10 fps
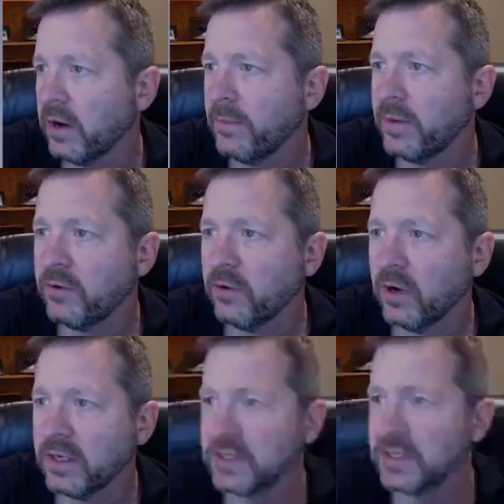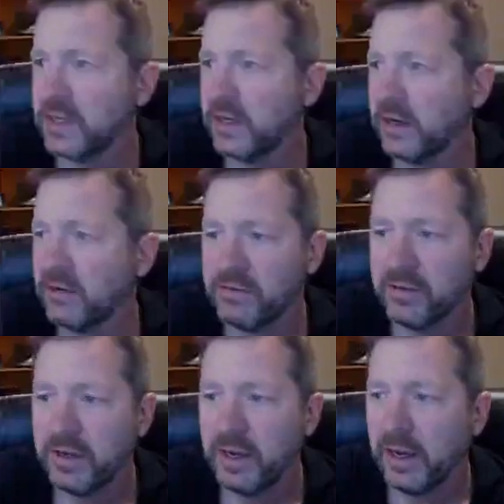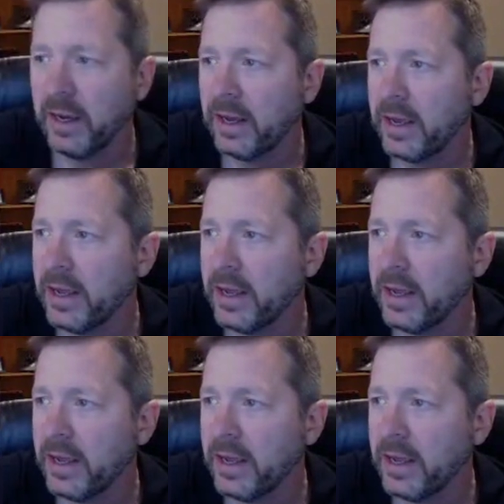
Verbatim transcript: I'm going to draw a set of uh,